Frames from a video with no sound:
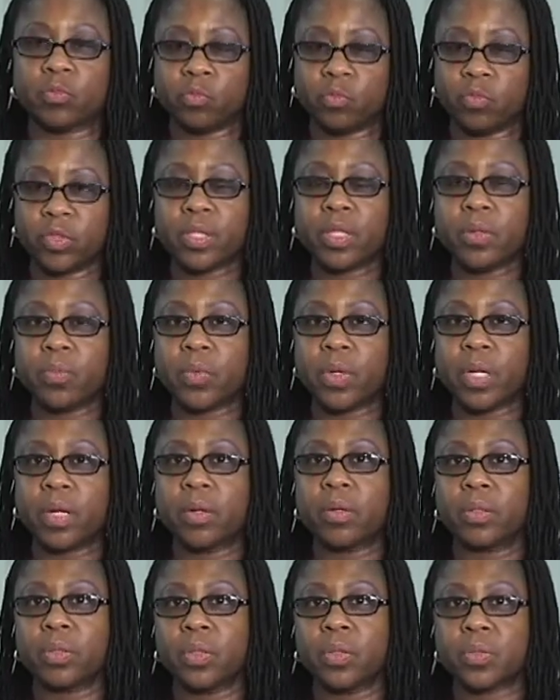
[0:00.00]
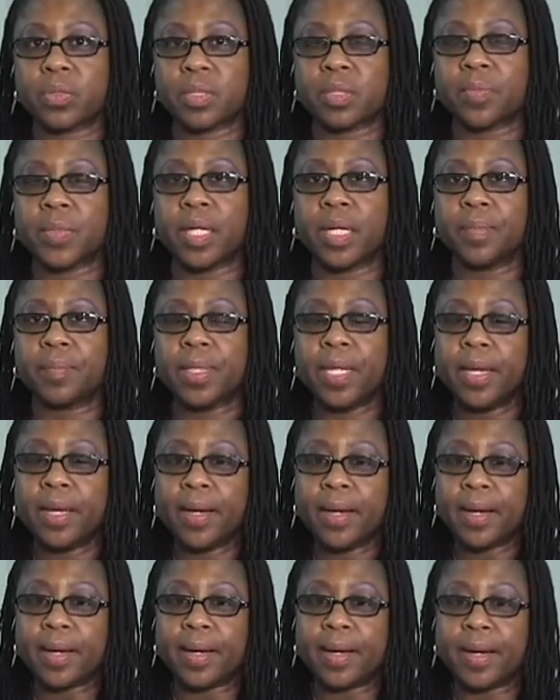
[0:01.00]
really well, close them up.
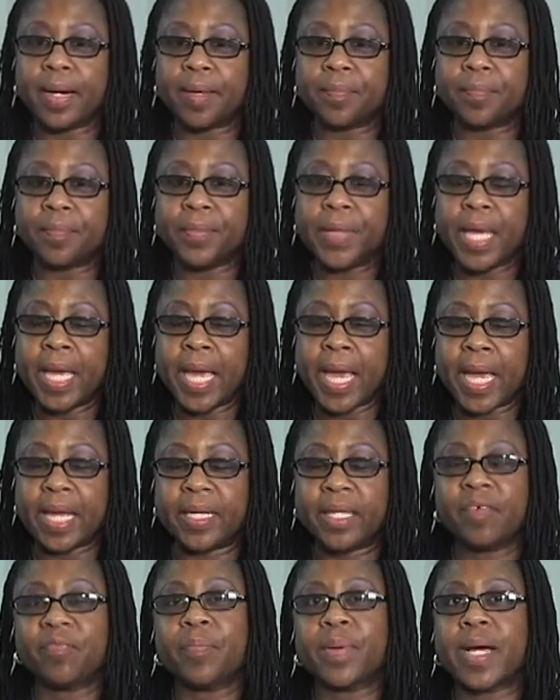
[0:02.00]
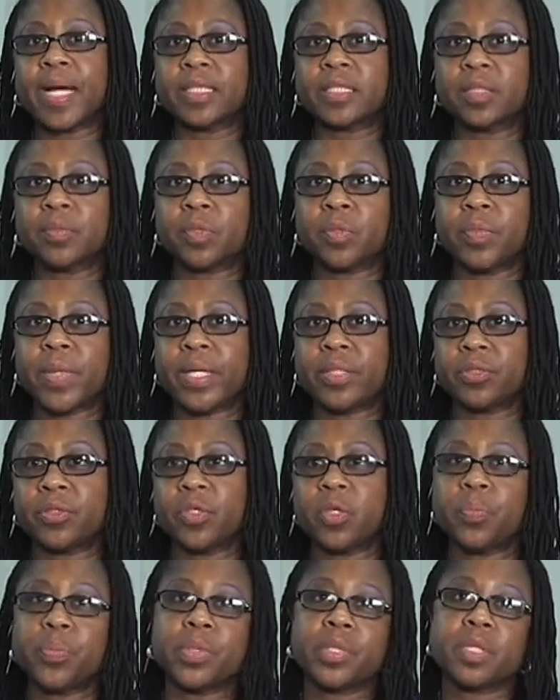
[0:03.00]
And if possible, make sure
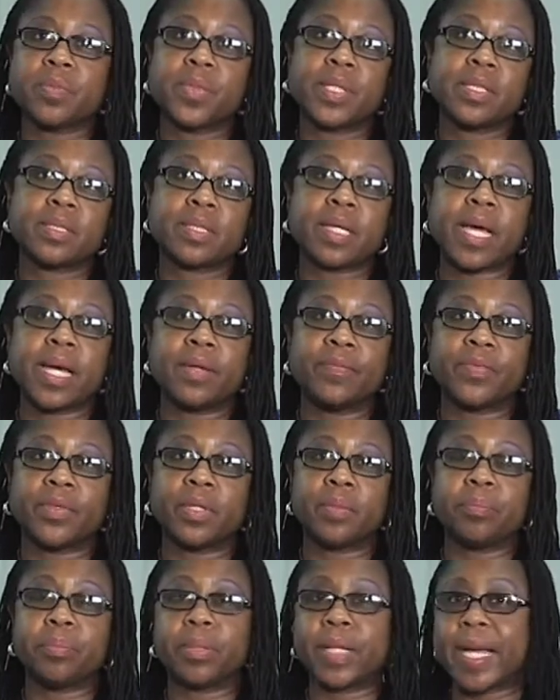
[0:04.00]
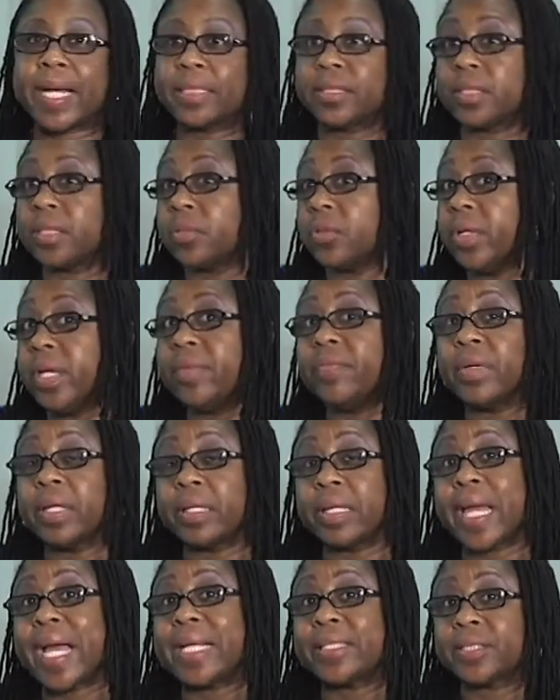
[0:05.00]
you put them inside of a plastic or even
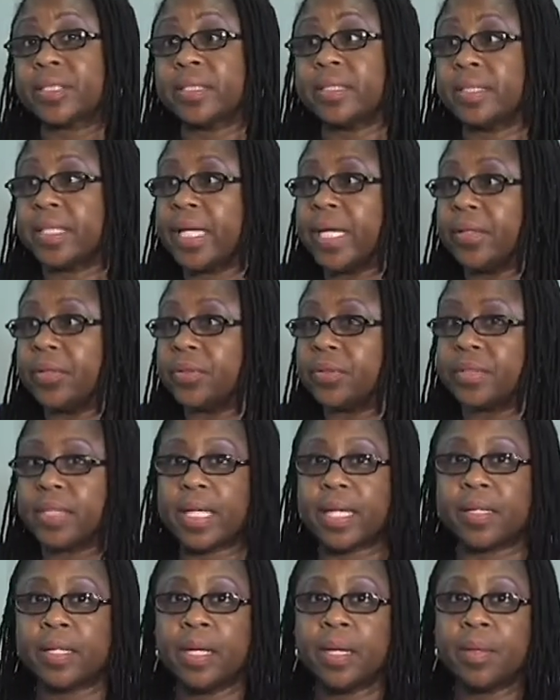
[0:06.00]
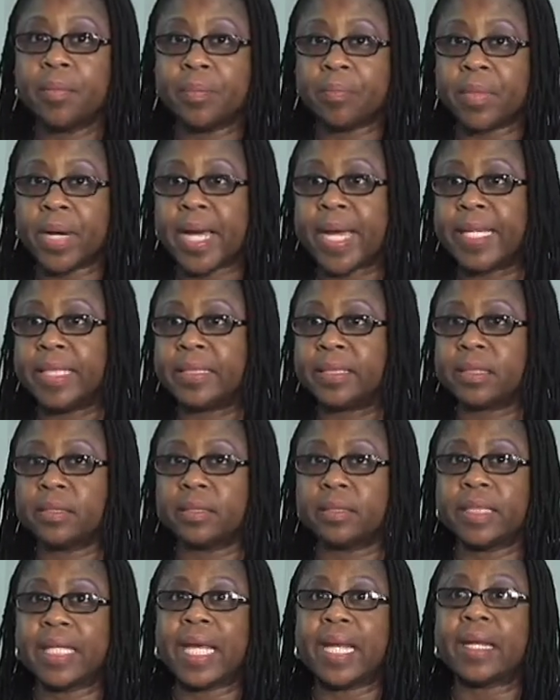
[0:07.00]
glass containers that mice
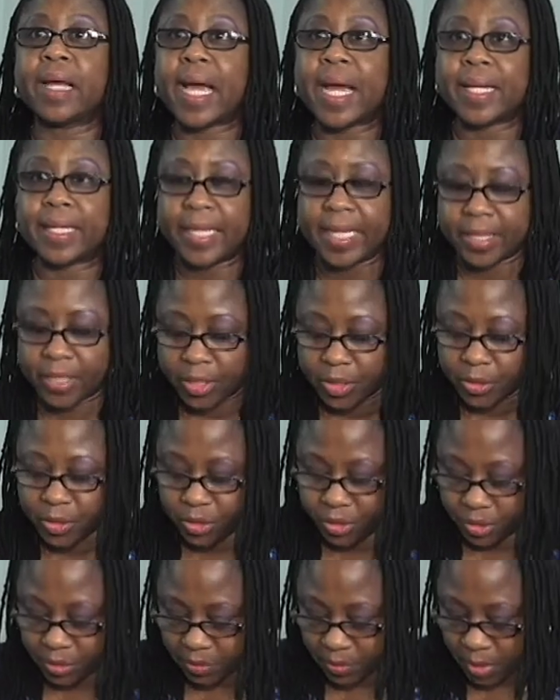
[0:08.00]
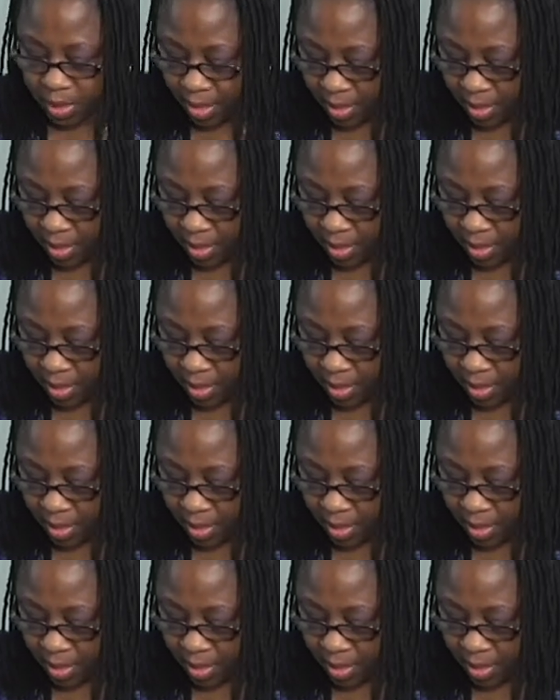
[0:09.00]
cannot get into.